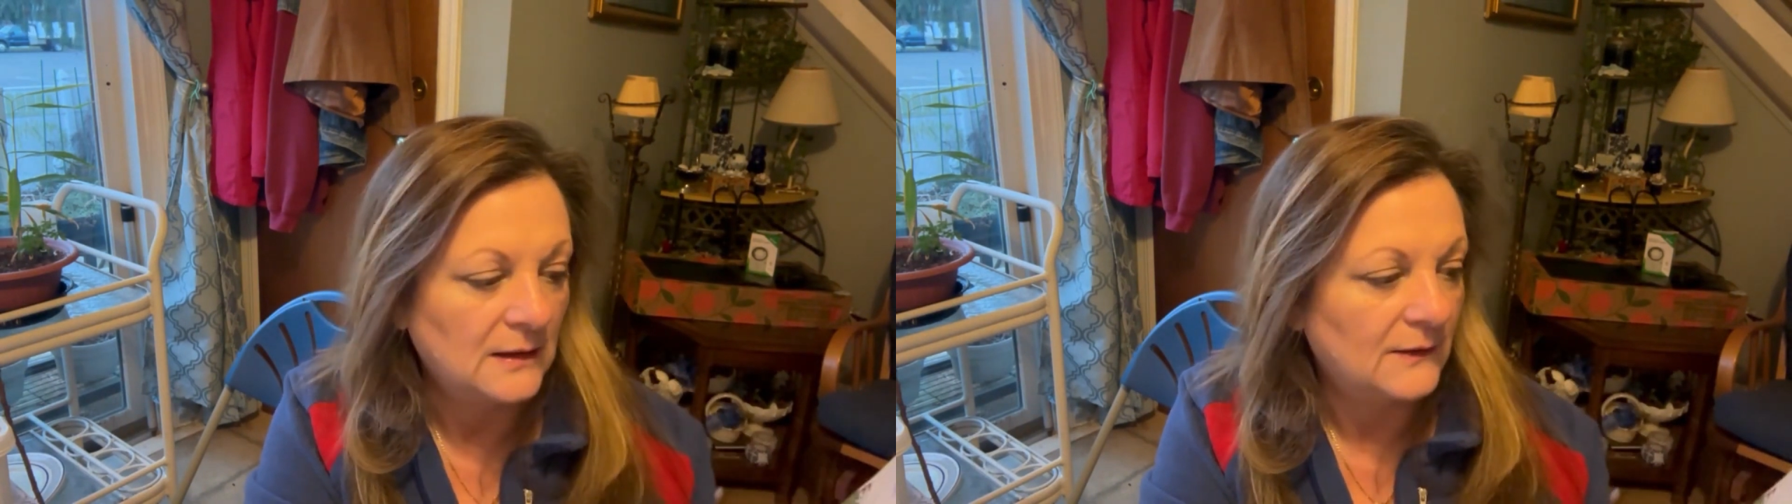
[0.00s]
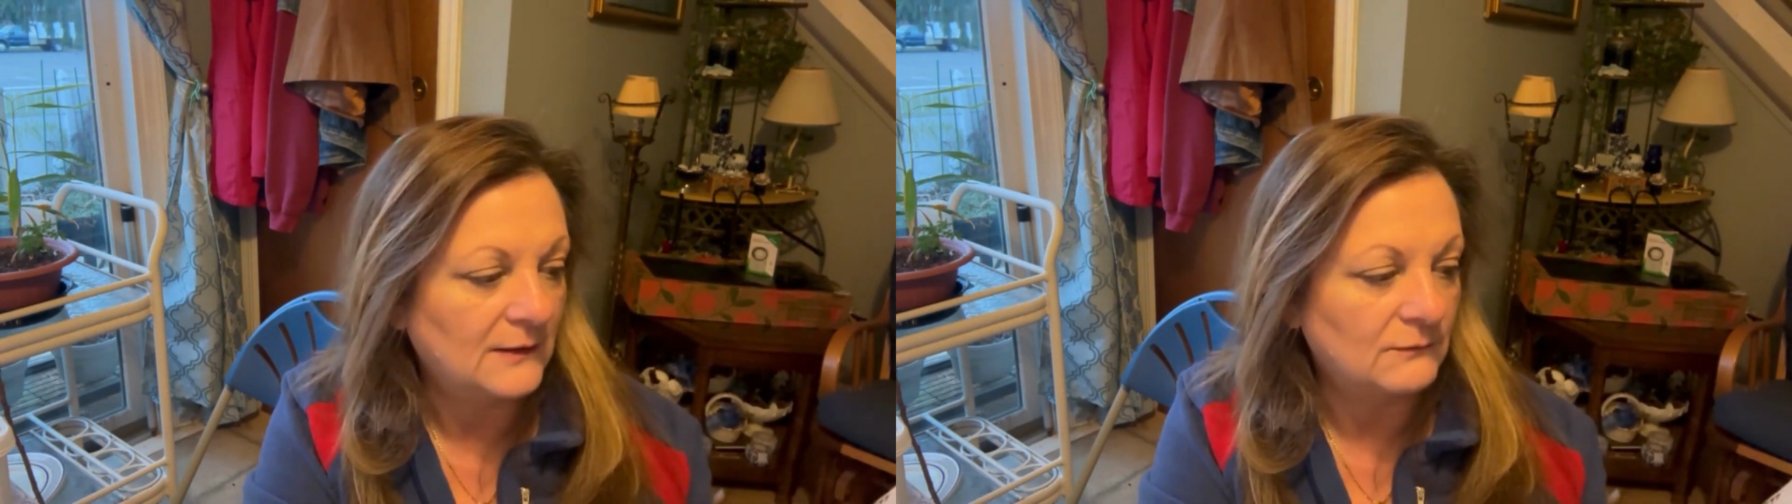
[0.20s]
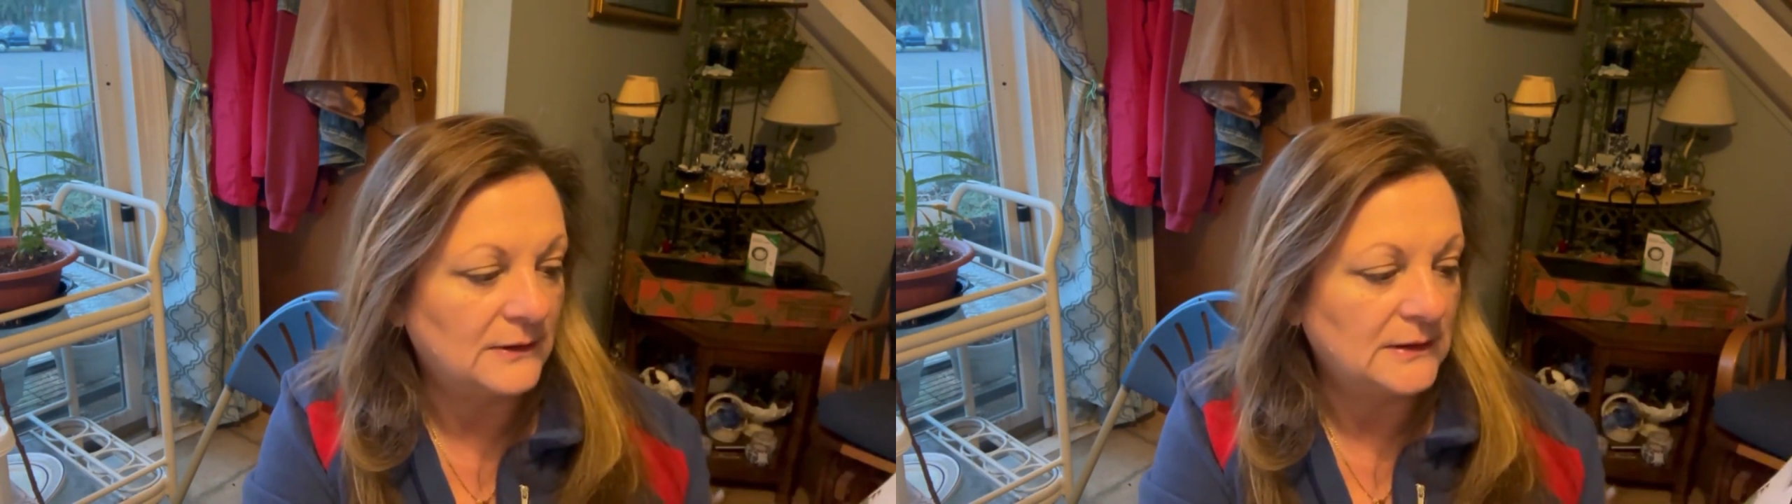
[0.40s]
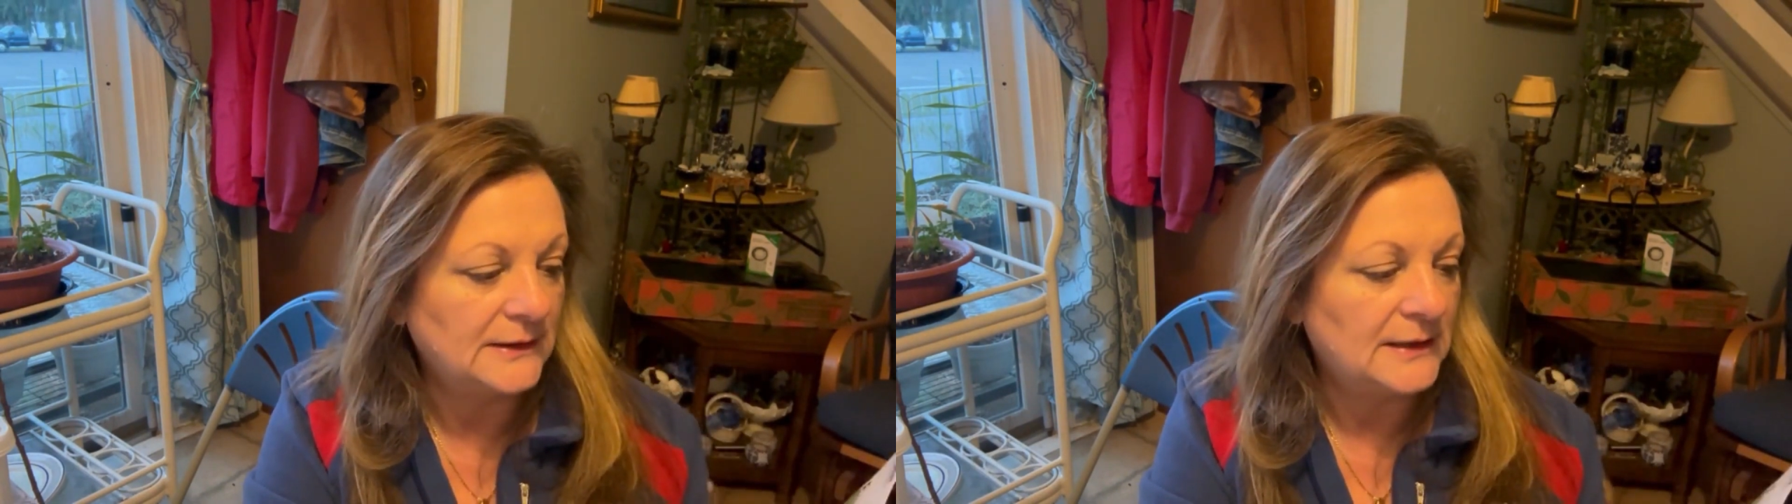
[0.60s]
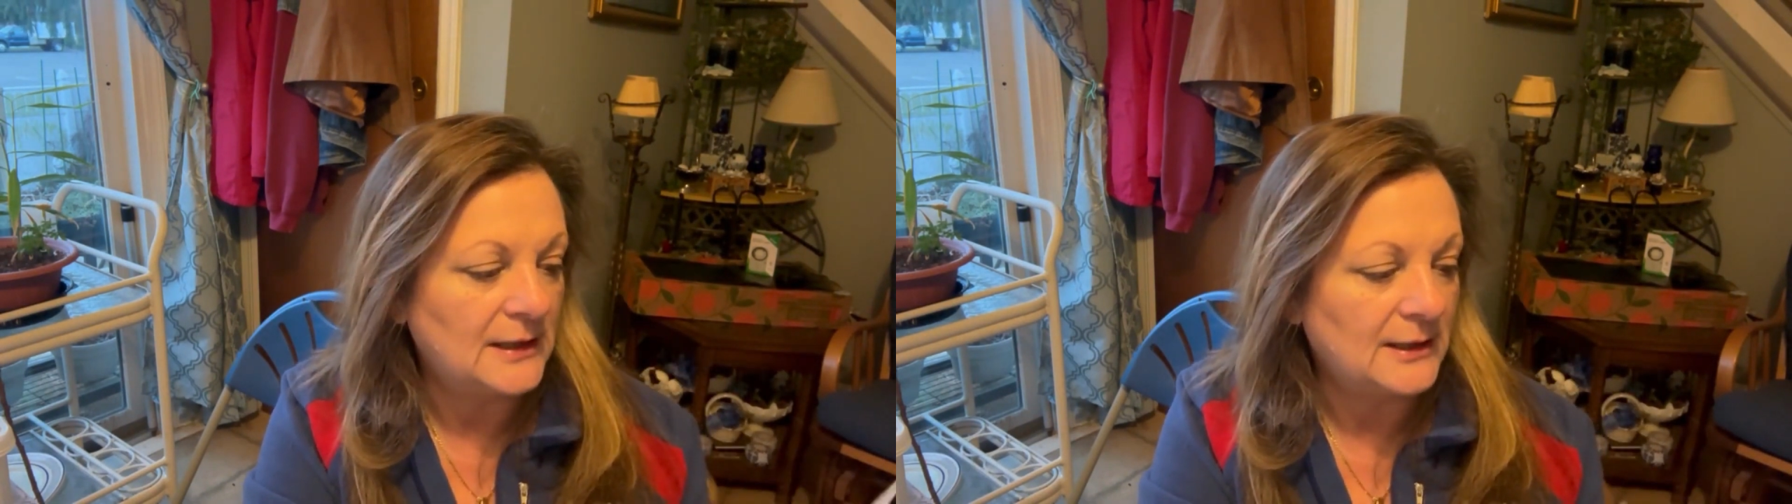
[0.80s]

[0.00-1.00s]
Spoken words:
that really